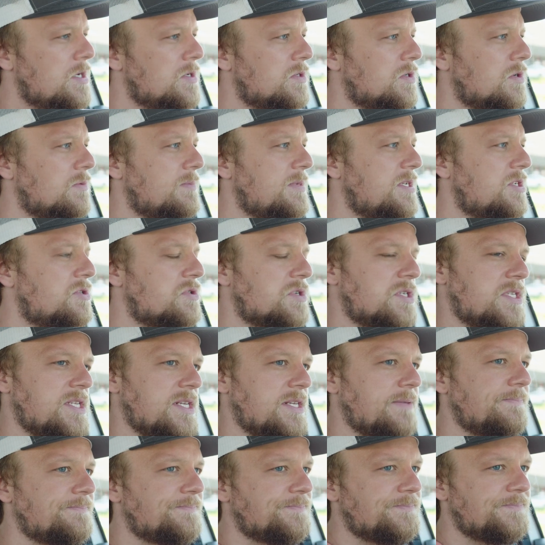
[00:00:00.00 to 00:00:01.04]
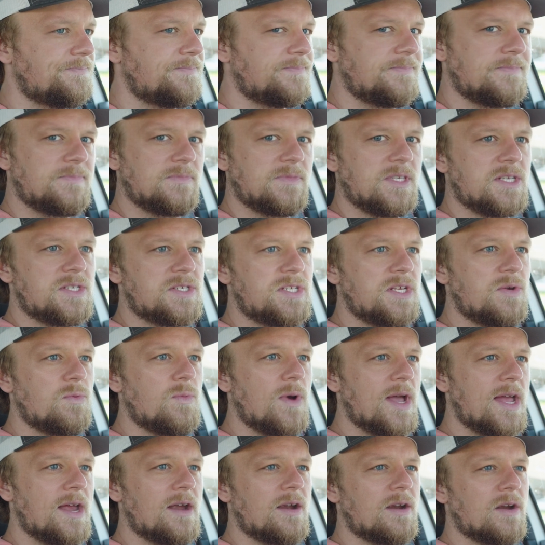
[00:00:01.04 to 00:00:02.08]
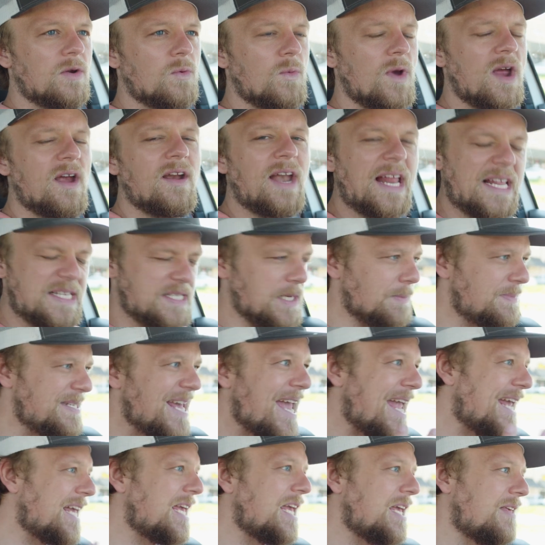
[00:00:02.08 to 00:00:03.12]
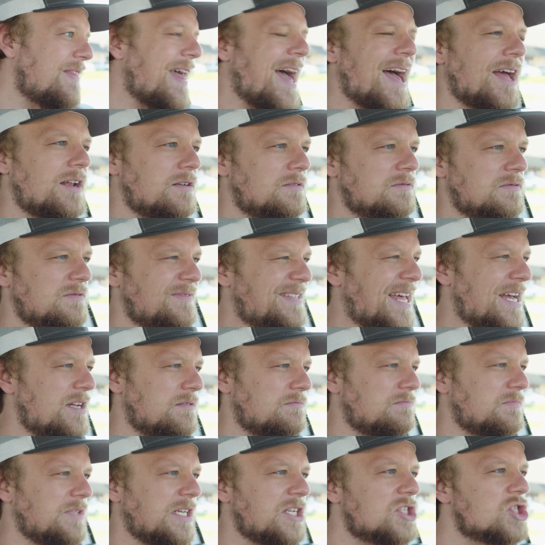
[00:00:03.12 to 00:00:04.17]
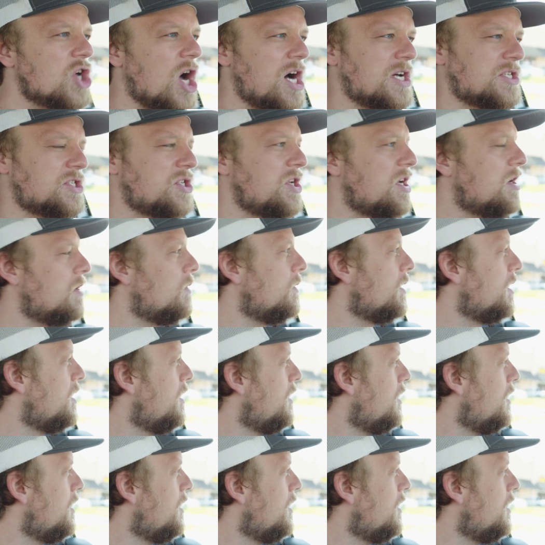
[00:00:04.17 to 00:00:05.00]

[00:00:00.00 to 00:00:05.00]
So I'm interested to see where it ends up taking that exhaust note.